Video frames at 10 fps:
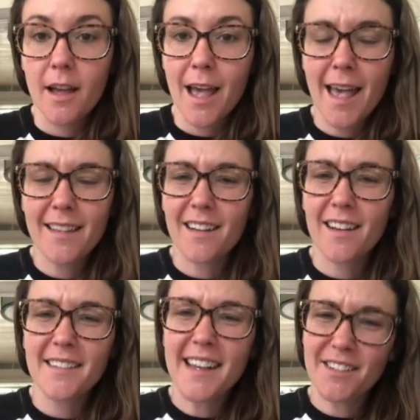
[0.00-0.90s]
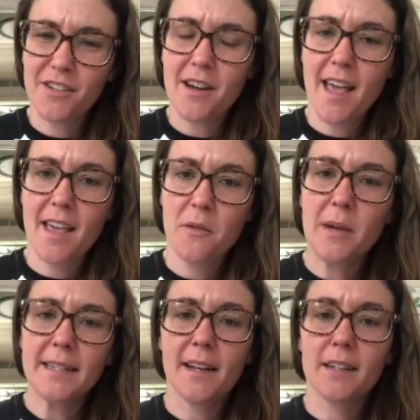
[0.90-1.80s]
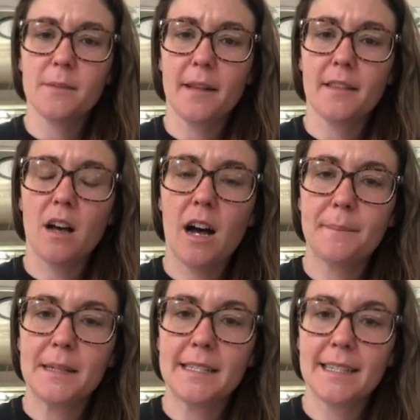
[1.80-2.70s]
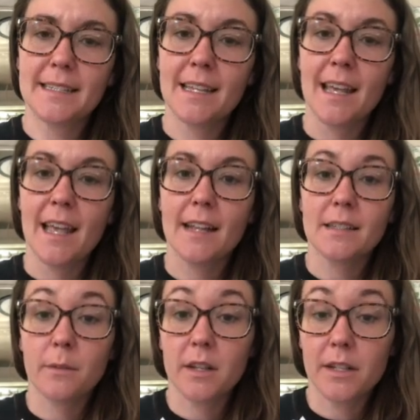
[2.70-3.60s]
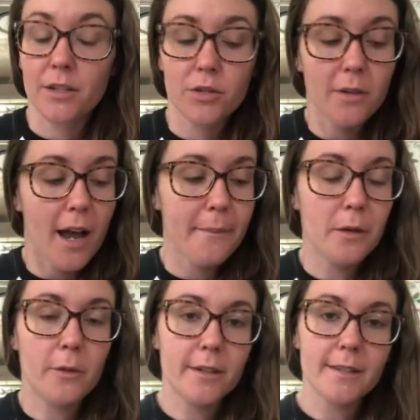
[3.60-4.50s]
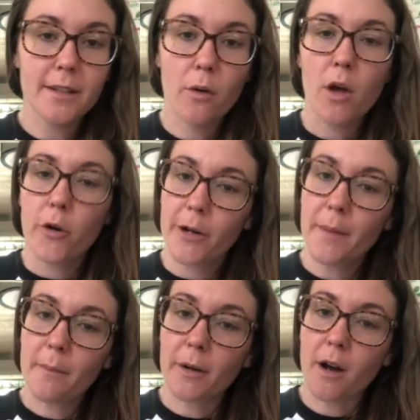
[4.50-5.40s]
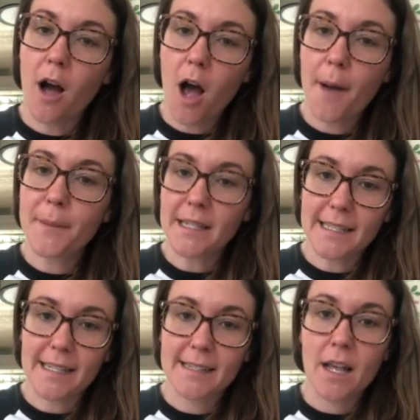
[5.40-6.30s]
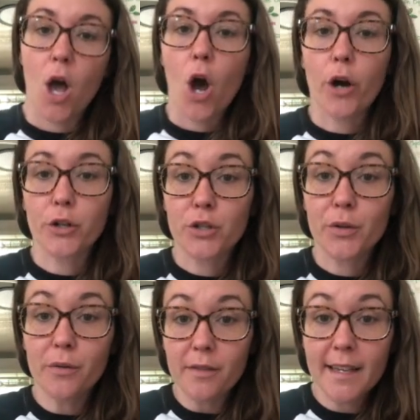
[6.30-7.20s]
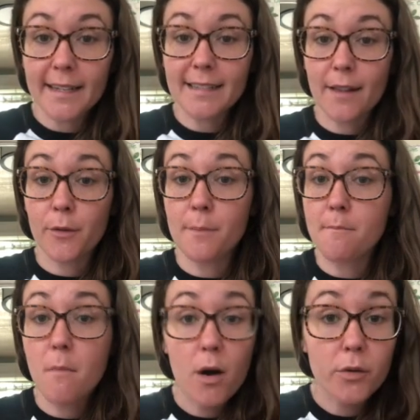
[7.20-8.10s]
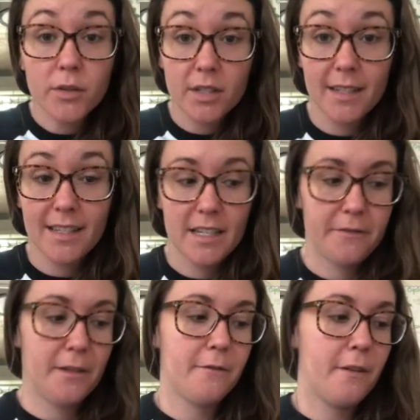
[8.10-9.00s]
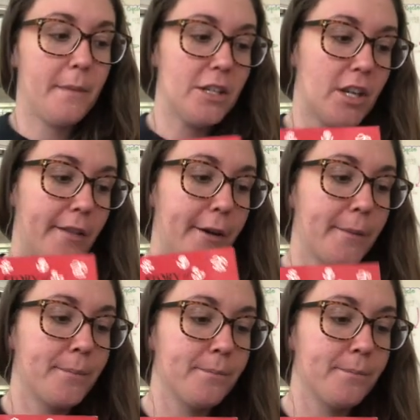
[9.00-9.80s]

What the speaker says: And yesterday we talked about the opposites and some of the describing words. So remember, opposites are two things that are the most different from each other.